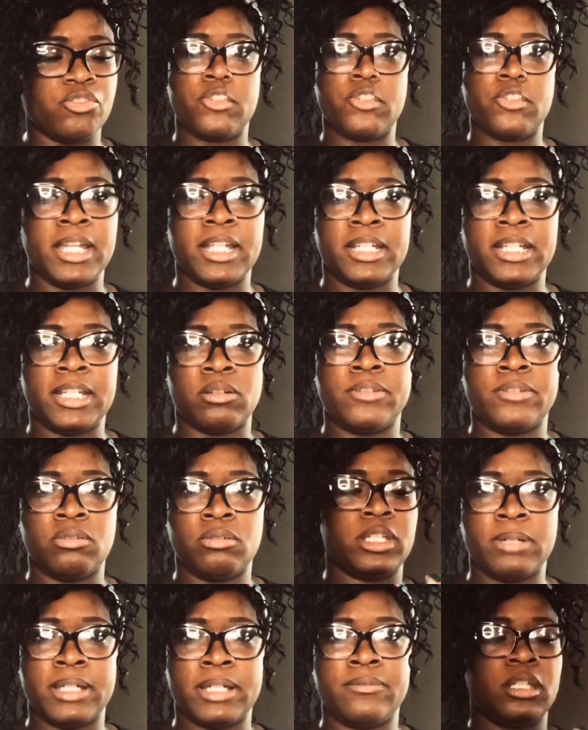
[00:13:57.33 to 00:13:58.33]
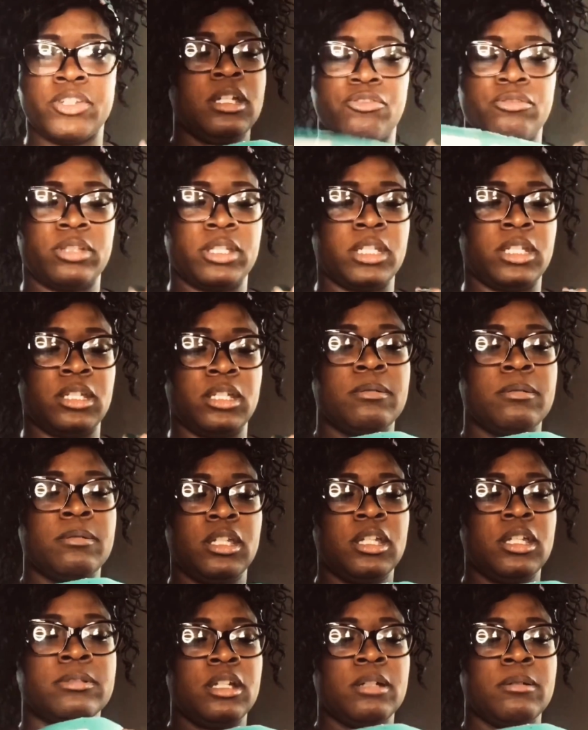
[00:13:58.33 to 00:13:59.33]
and that'll go away eventually.
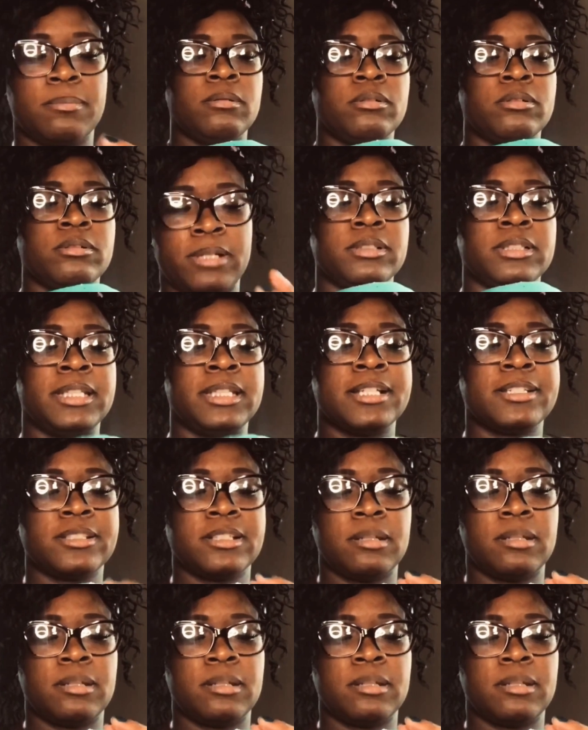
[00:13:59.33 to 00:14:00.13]
Next couple